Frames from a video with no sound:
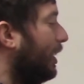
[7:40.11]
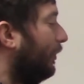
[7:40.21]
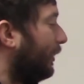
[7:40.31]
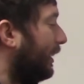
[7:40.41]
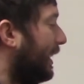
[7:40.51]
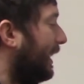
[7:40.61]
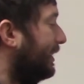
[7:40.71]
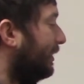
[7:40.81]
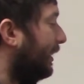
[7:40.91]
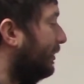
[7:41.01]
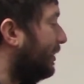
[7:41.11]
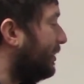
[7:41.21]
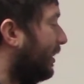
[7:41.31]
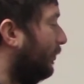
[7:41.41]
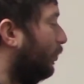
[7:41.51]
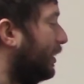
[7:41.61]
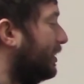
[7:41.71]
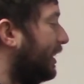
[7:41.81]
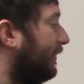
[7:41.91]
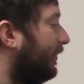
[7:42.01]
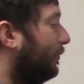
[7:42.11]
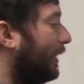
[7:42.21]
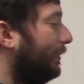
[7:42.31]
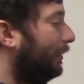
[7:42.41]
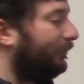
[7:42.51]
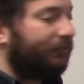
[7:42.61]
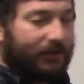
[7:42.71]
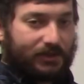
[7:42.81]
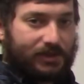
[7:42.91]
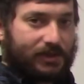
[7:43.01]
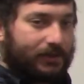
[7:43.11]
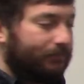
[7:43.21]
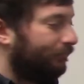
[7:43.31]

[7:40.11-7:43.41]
We're going to isolate this on one side of our problem first,